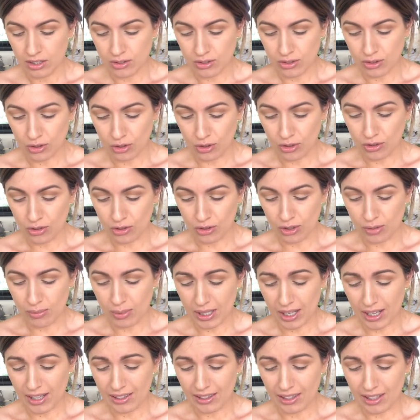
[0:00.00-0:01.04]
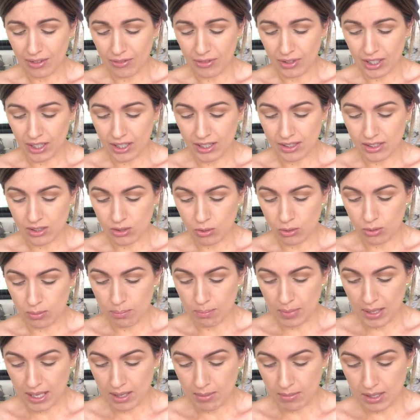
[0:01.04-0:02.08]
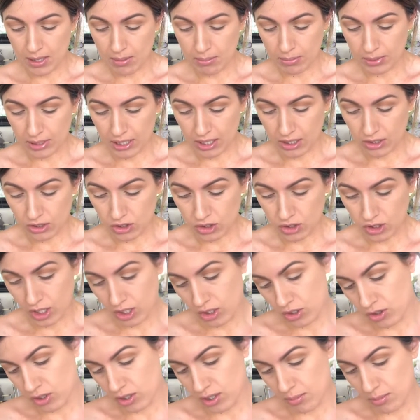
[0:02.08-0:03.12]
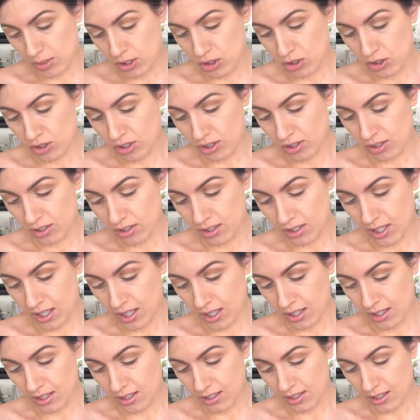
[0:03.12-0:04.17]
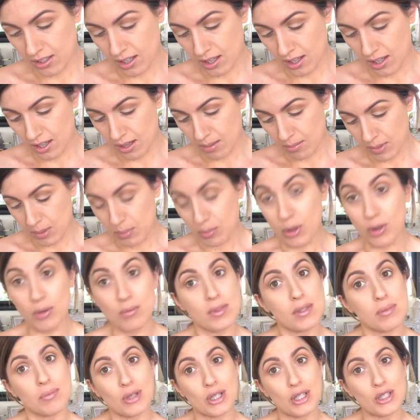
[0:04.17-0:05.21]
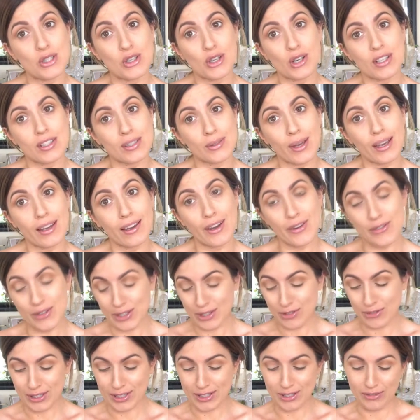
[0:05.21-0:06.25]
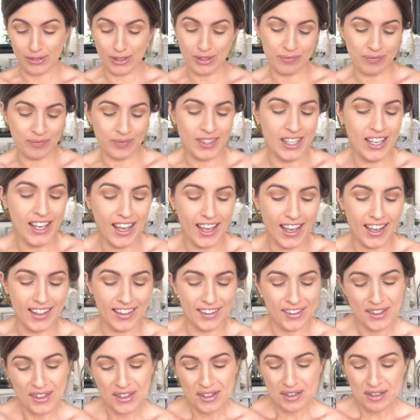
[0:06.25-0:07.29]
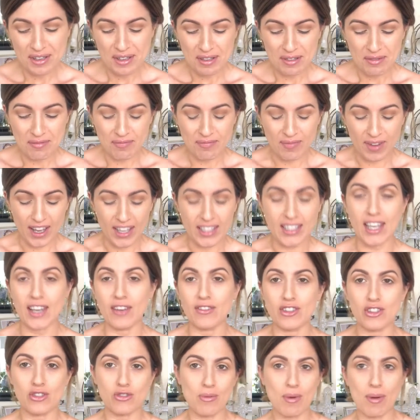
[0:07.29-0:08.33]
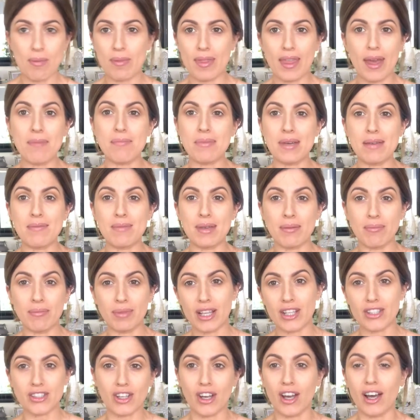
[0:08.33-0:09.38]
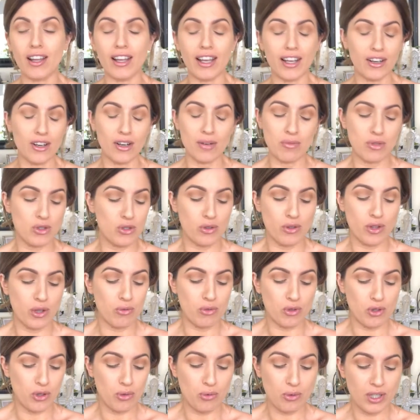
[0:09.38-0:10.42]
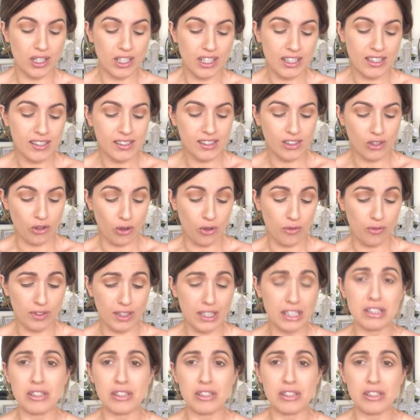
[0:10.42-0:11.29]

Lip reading: don't know, but I love it. It's called Beaming Blush Extra Dimensions, and the bottom's pretty dirty, so I can't read the rest of it. But yeah, just remember that Beaming Blush highlighter. I'm sure they'll know what it is. Hopefully